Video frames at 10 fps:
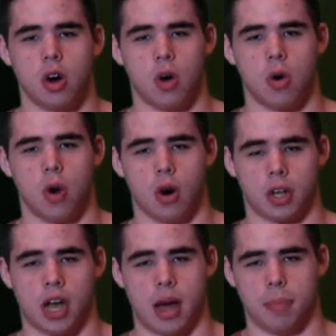or
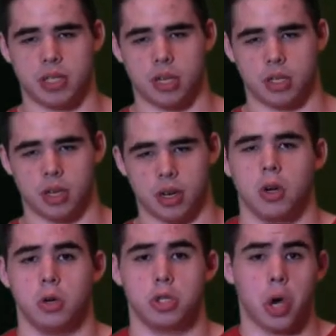competition?
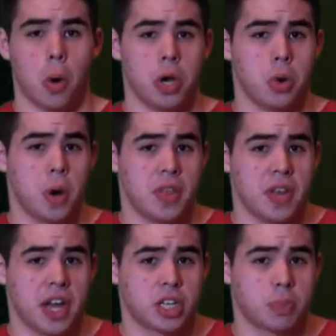Who's going to win
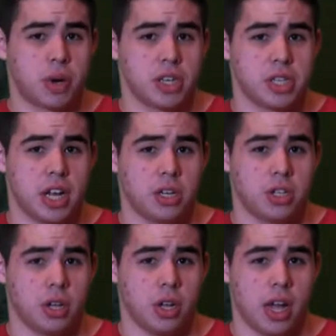the next
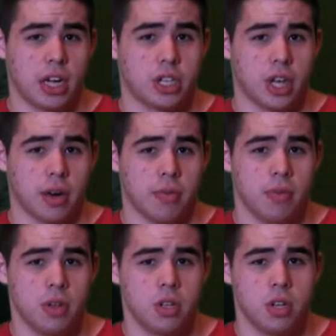presidential election?
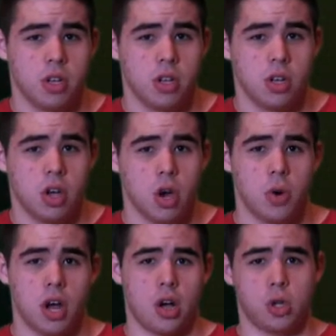
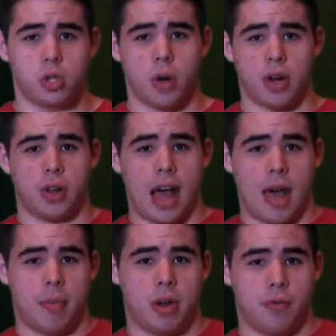Who knows what'll
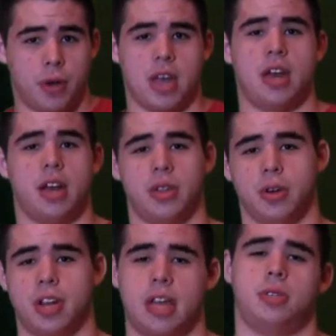happen if we hit
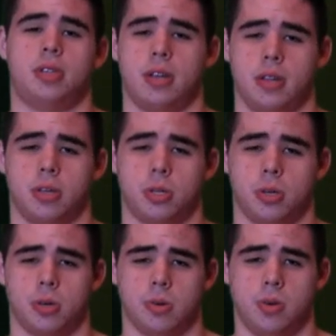another debt ceiling
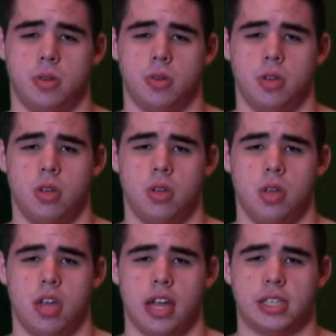soon?
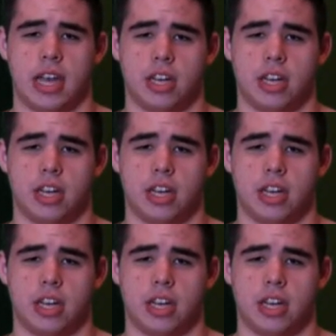Is